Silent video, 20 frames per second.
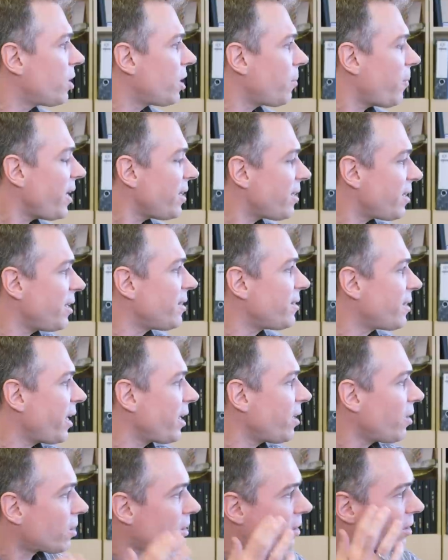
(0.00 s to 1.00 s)
So they're basically
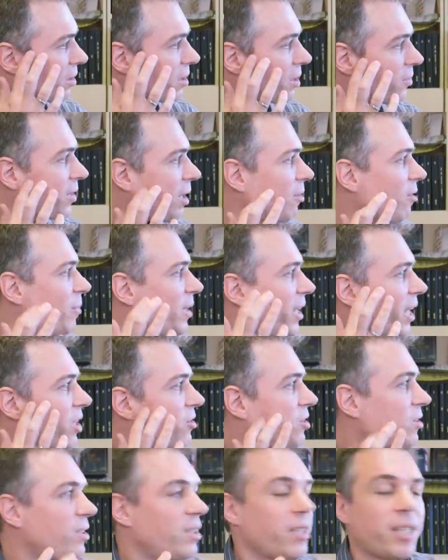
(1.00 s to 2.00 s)
saying, look, lots of government
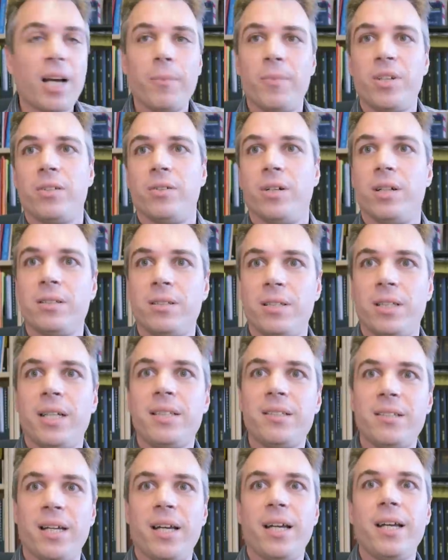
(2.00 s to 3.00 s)
agencies are coming to us and
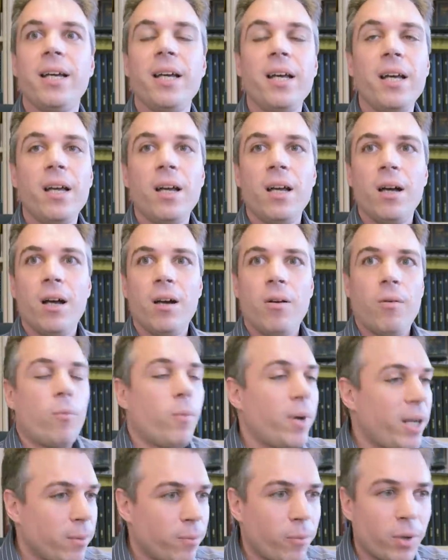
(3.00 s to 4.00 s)
they say,
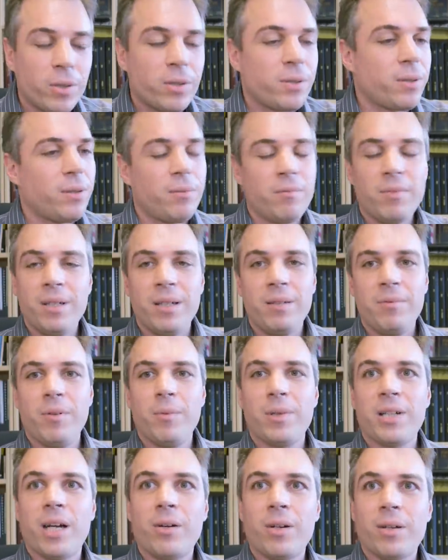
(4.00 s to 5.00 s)
we want, we, we
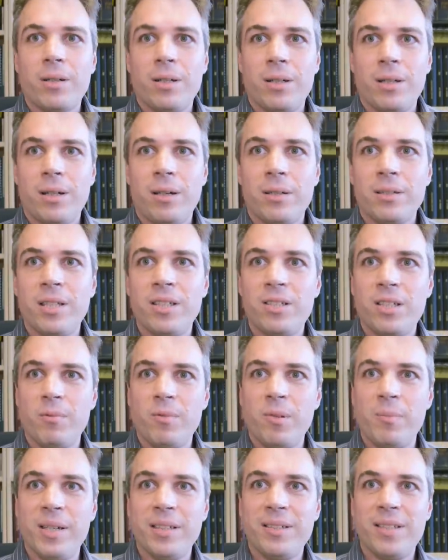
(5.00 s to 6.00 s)
want our, uh, our system
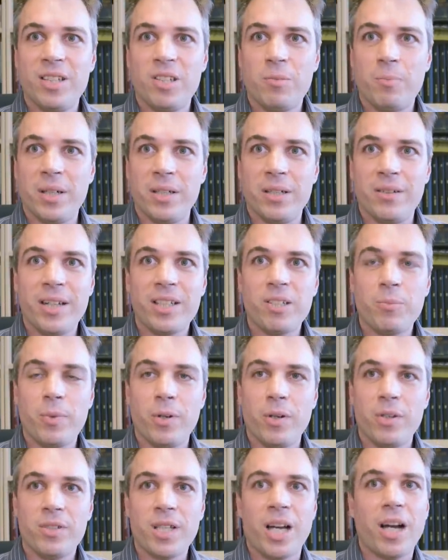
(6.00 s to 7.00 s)
to be assessed by your
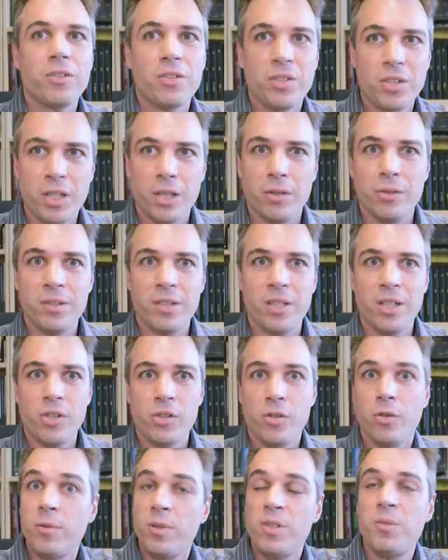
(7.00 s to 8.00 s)
experts. How secure is it?
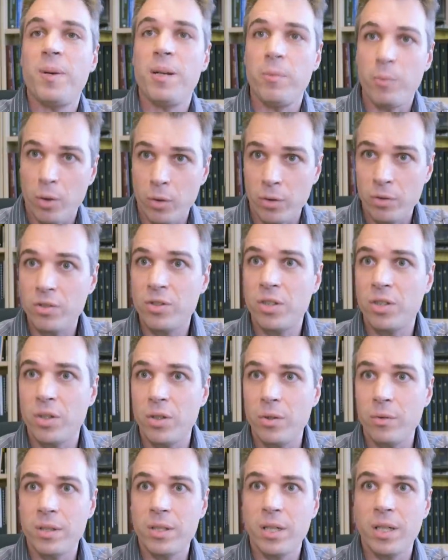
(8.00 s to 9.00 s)
Should we spend more on
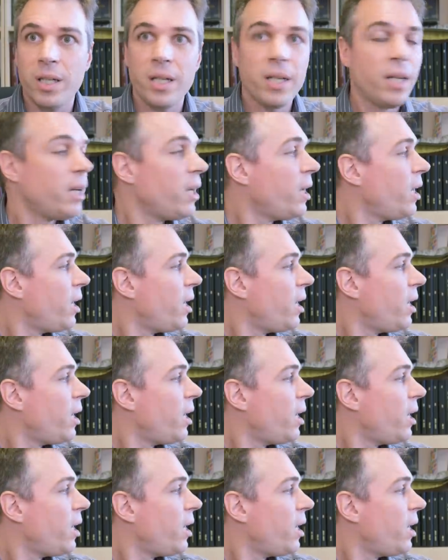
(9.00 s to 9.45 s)
security?